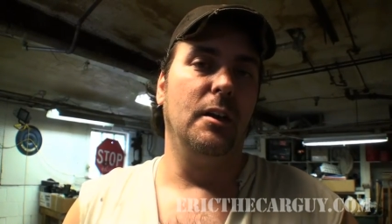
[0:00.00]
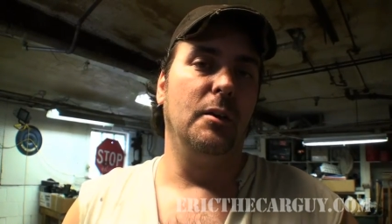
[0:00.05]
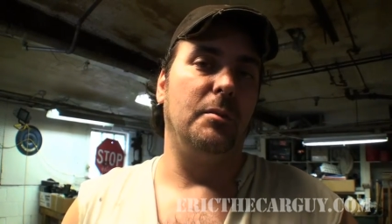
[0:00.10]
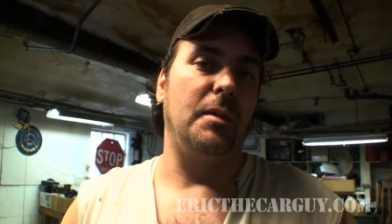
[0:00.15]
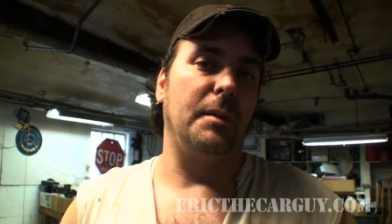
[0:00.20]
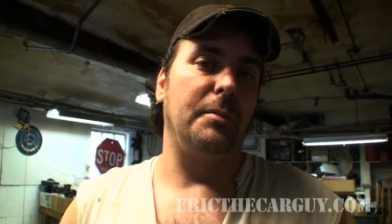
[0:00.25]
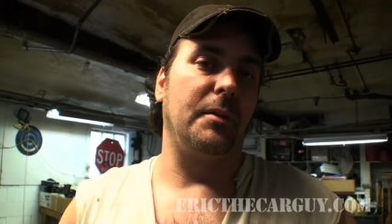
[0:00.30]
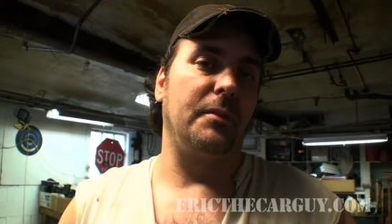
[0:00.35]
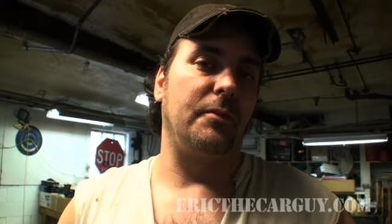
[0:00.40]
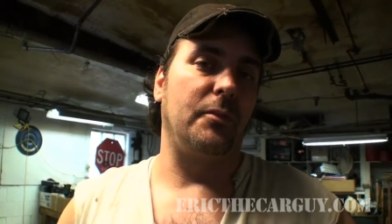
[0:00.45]

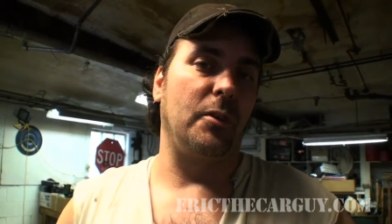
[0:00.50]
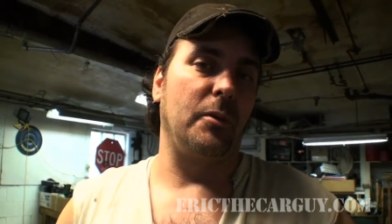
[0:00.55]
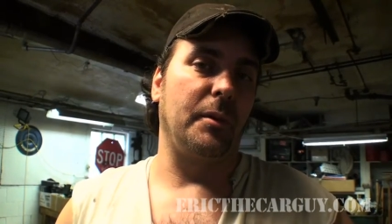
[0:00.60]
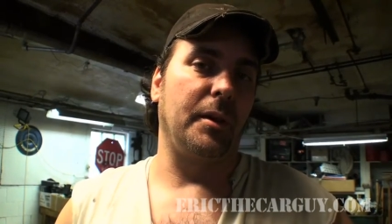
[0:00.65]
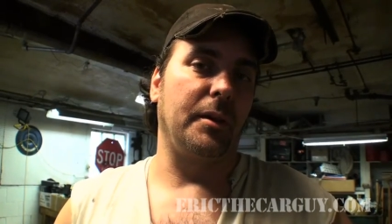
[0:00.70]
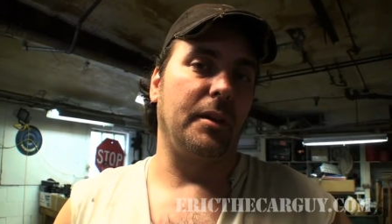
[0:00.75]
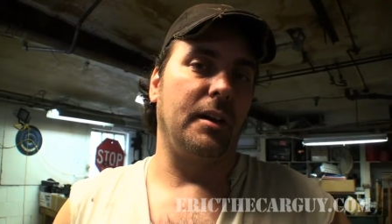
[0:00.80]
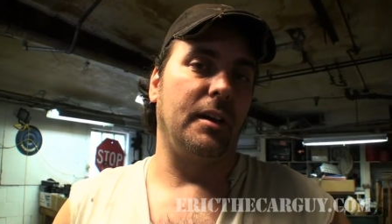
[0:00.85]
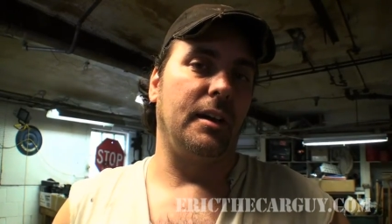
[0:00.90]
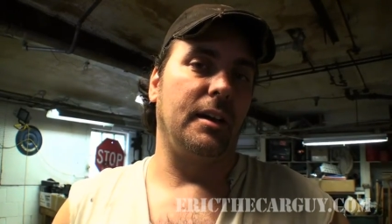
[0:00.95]
by
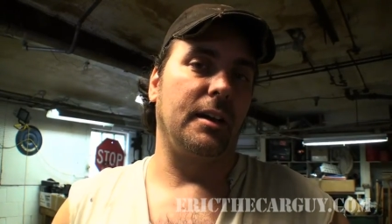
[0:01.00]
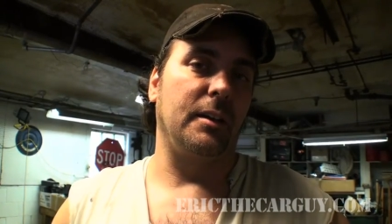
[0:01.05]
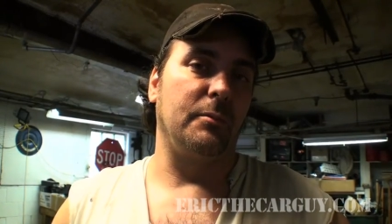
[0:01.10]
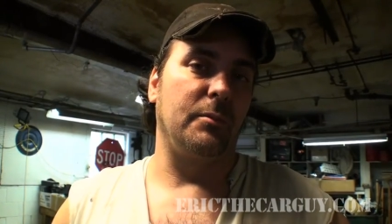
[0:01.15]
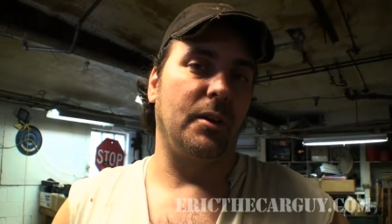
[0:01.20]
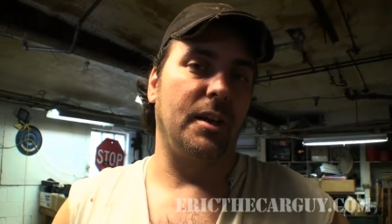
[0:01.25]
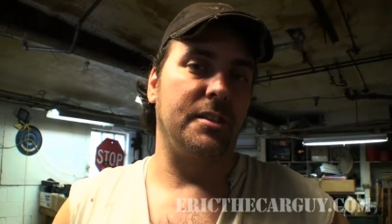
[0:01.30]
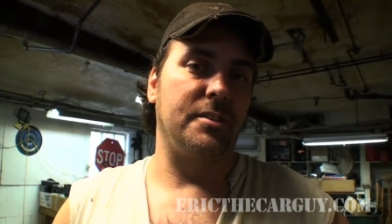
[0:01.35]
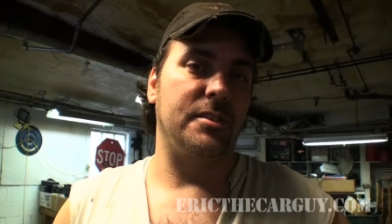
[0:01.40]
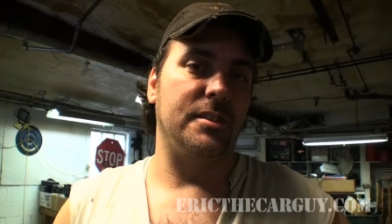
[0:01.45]
performing a
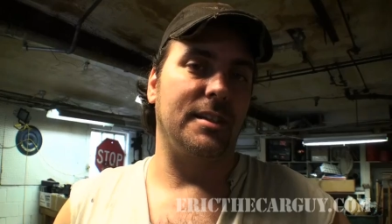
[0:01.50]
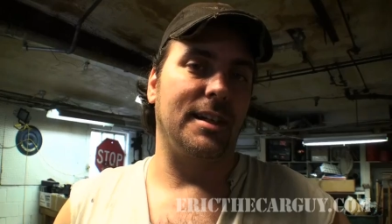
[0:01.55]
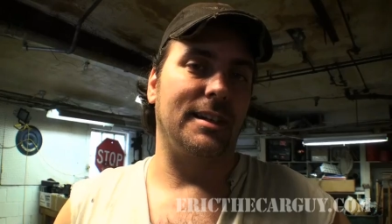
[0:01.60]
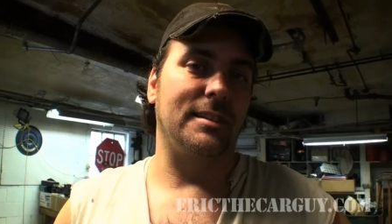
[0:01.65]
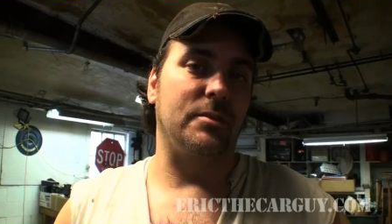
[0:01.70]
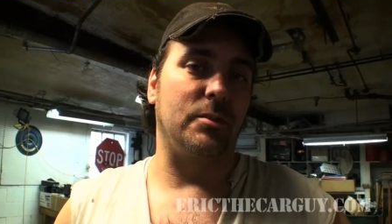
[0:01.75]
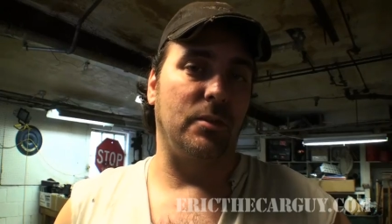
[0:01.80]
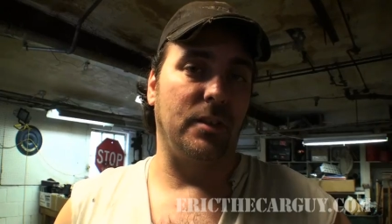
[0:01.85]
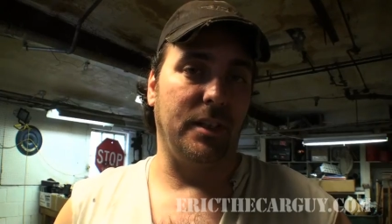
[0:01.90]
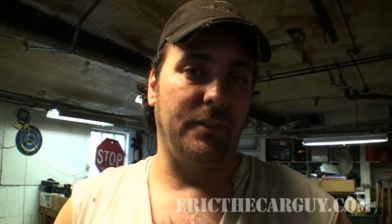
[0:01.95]
compression
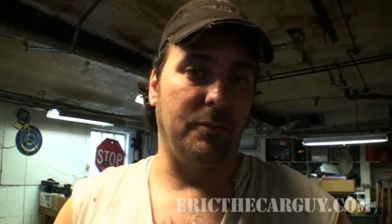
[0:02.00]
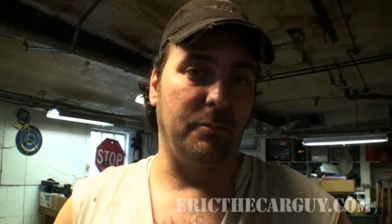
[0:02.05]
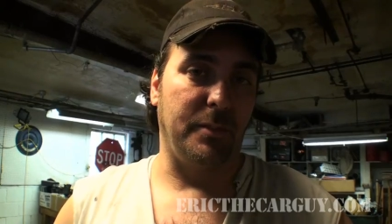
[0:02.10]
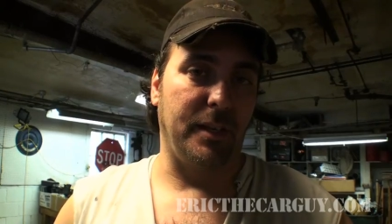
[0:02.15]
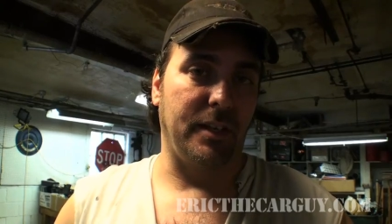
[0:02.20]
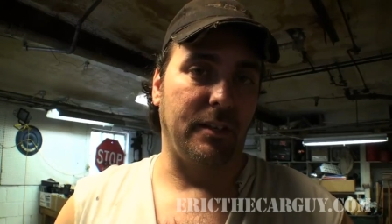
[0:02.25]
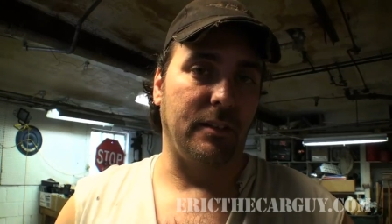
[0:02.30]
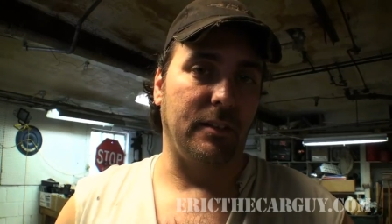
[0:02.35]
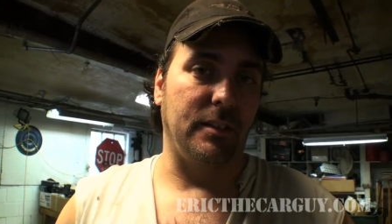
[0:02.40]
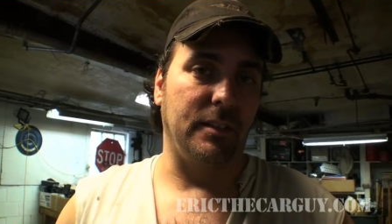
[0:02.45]
test or even
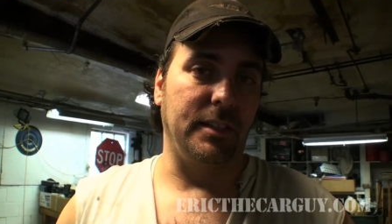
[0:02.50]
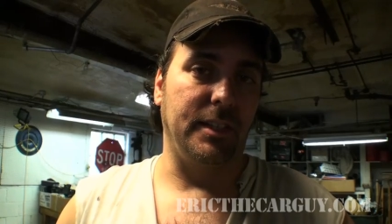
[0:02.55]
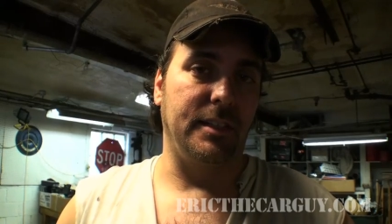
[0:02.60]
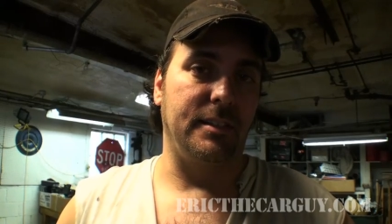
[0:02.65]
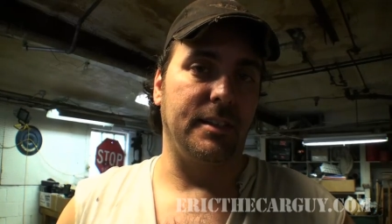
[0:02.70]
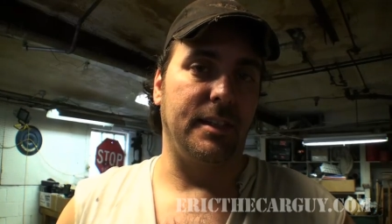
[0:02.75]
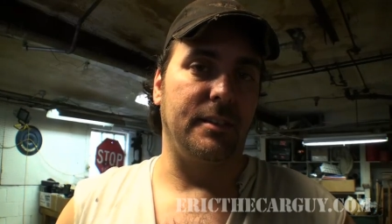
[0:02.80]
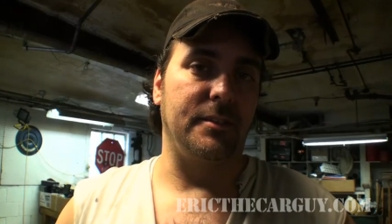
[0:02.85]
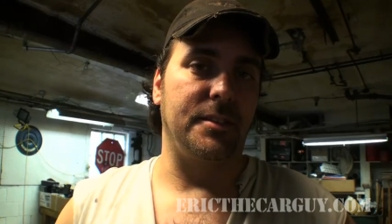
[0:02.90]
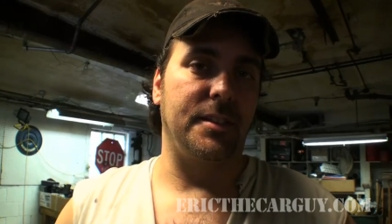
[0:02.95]
better, a leak
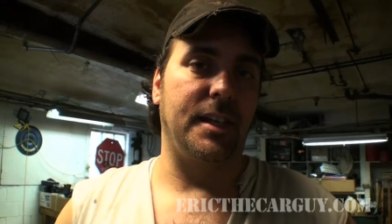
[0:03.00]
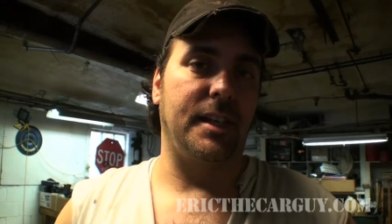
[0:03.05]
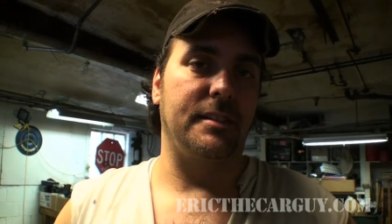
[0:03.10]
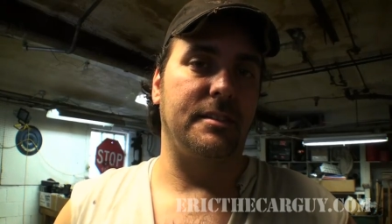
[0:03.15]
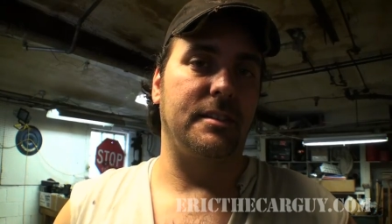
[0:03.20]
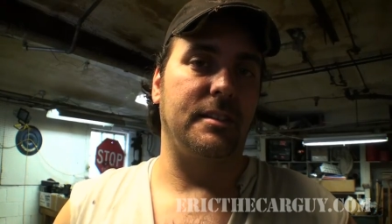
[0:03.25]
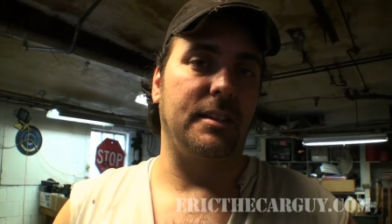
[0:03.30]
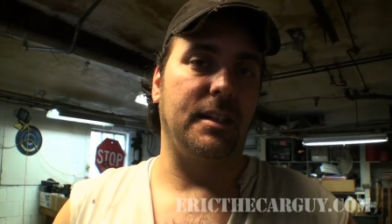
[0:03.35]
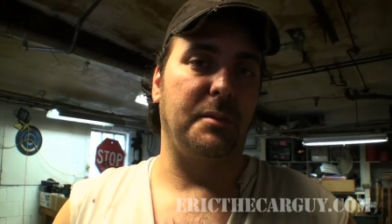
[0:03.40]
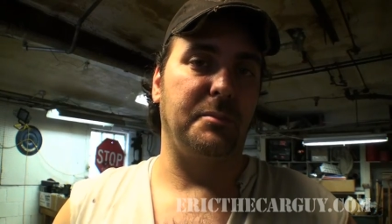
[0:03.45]
down
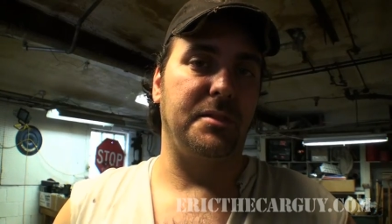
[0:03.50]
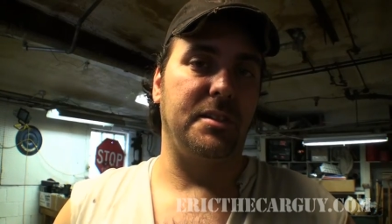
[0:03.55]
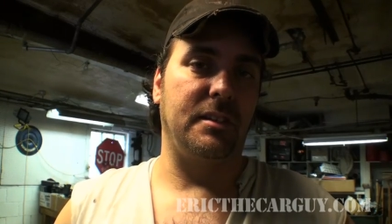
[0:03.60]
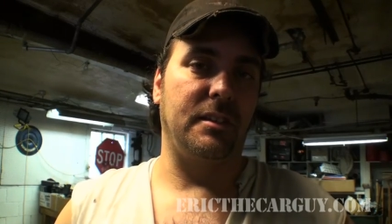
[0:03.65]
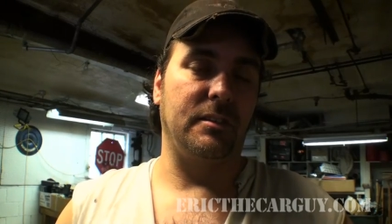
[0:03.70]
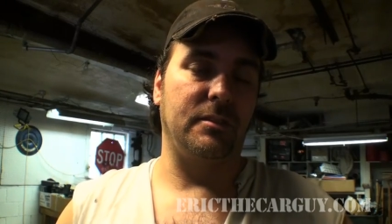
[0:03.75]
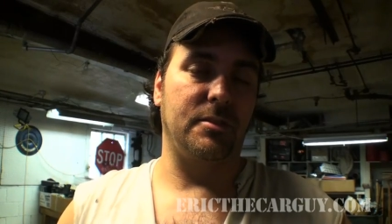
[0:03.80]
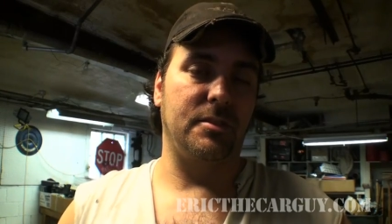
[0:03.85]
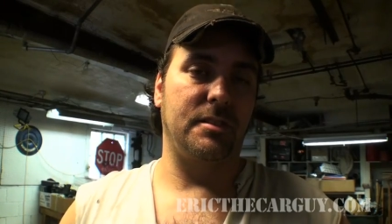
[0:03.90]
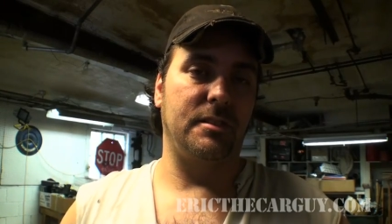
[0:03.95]
test on that
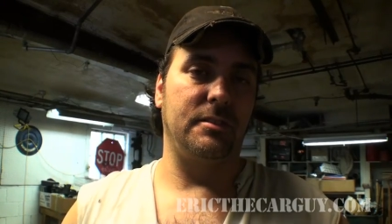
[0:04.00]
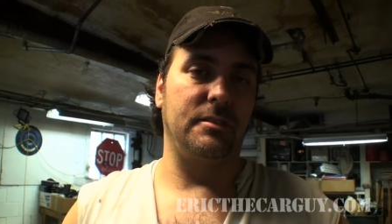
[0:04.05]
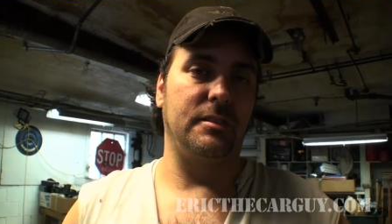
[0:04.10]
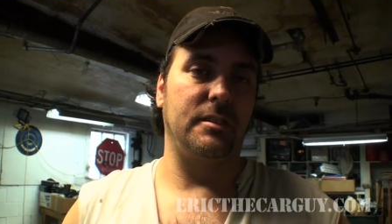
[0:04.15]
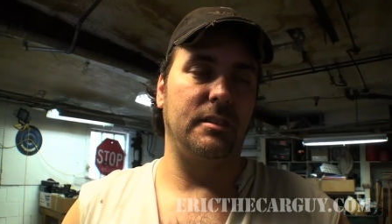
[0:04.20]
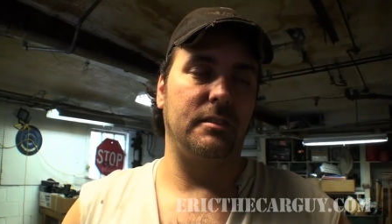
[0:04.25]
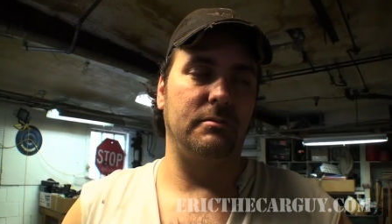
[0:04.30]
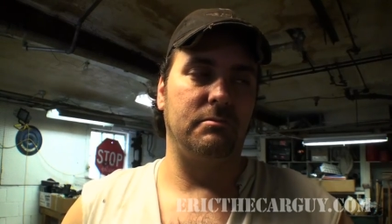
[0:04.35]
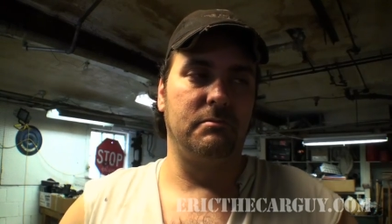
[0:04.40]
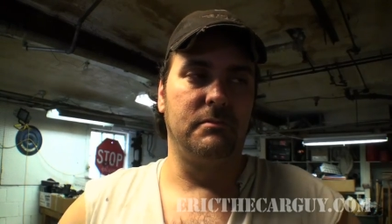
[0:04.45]
particular
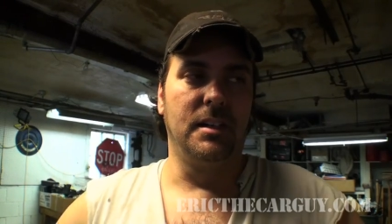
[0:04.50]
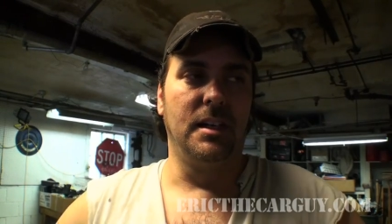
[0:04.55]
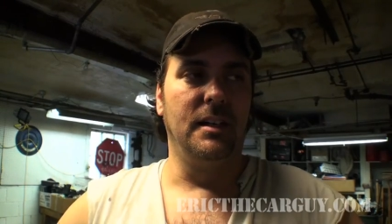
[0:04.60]
cylinder,